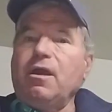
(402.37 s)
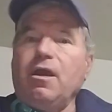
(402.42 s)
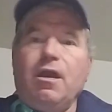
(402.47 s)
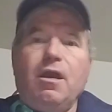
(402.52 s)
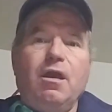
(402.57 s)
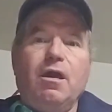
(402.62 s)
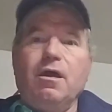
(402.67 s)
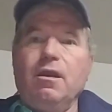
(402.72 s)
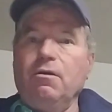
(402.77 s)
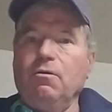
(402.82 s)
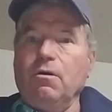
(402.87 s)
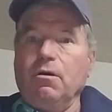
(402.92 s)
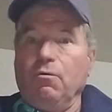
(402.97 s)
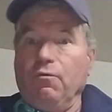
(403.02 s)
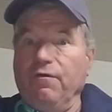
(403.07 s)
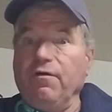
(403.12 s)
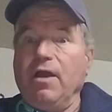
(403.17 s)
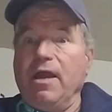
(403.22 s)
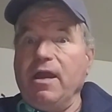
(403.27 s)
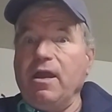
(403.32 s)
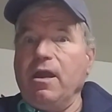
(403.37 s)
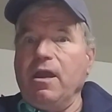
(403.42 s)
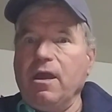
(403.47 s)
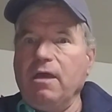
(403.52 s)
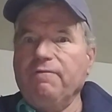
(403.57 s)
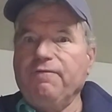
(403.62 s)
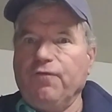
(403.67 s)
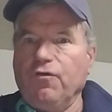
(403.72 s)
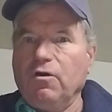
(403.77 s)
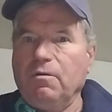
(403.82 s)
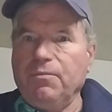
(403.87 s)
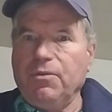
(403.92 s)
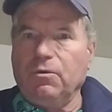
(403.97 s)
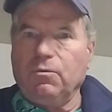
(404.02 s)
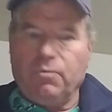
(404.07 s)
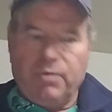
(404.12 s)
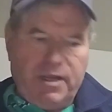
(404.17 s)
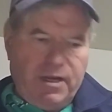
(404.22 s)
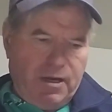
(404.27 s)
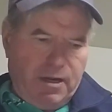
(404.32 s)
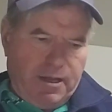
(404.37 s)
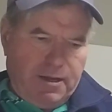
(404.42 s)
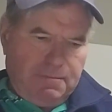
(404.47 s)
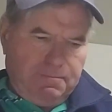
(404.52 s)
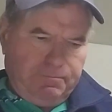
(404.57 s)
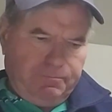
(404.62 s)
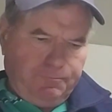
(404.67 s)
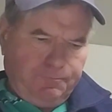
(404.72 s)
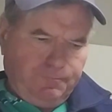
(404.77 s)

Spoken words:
and from the reading.